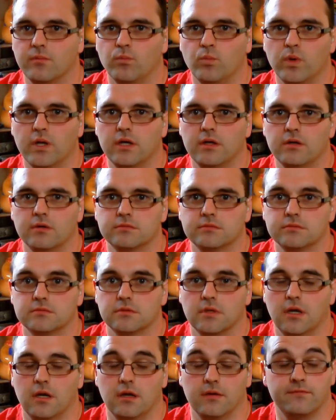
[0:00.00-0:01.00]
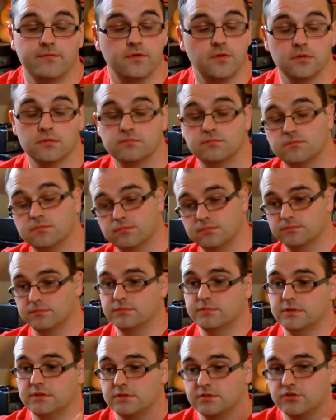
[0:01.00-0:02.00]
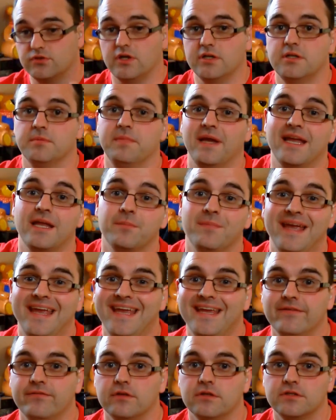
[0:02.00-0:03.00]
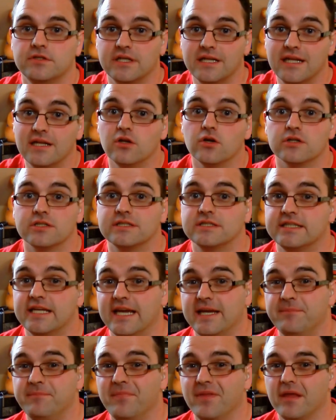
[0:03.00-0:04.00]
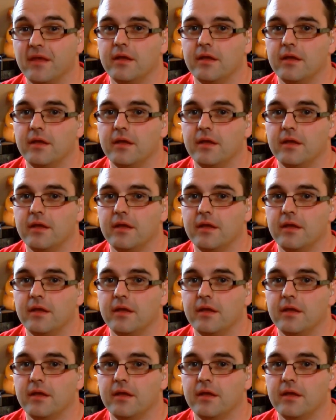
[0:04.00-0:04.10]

Well, I thought, tried to make them even so they look the same.